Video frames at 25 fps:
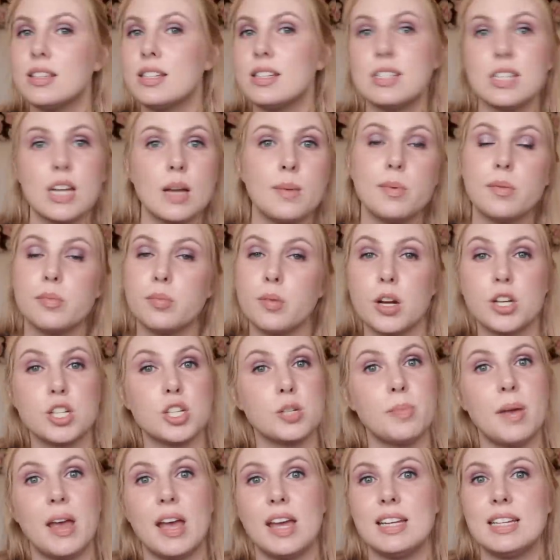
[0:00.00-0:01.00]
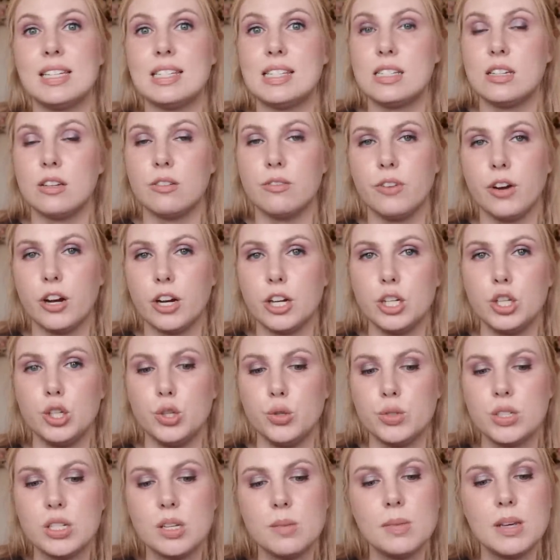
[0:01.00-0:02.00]
This type of project pan is still very
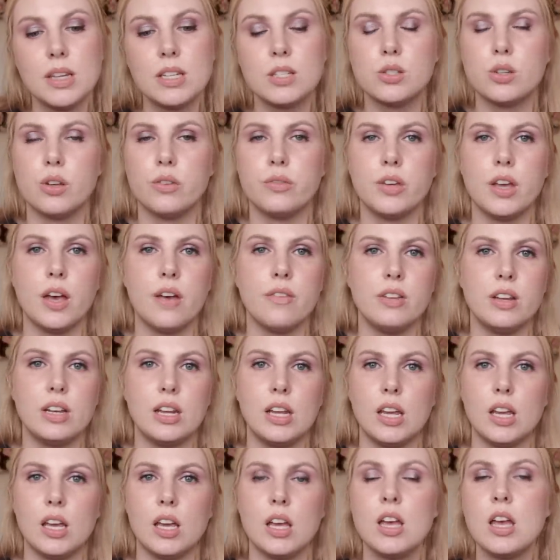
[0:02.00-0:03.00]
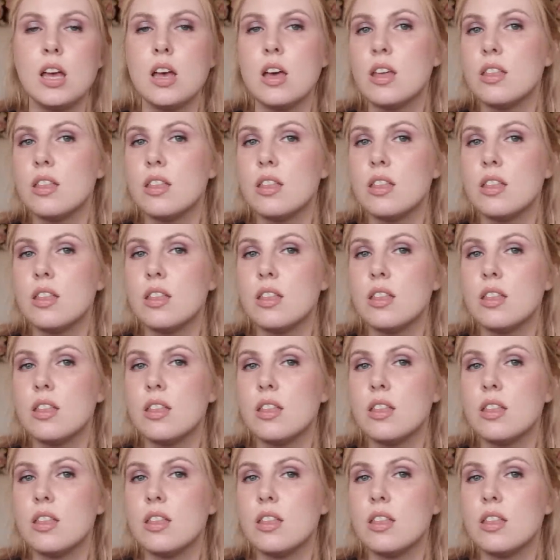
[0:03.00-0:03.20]
new to me, so if you have any